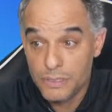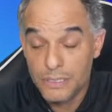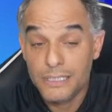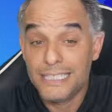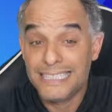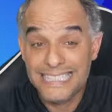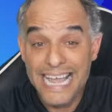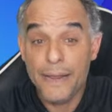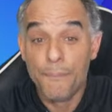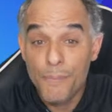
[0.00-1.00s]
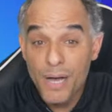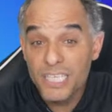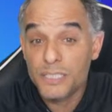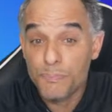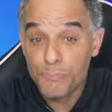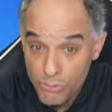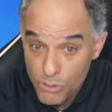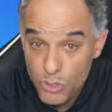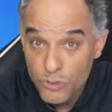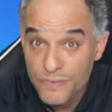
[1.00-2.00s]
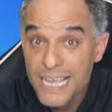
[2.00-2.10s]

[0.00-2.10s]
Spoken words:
The state must prove